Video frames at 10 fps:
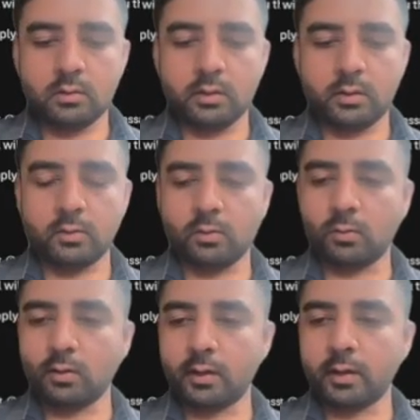and not
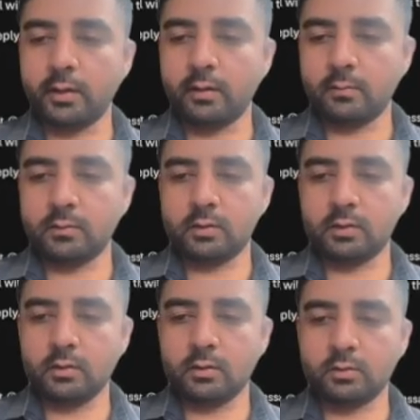all the items
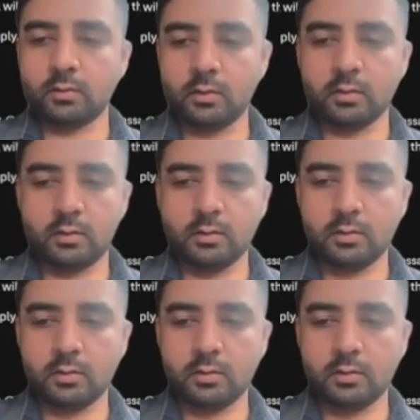in this order.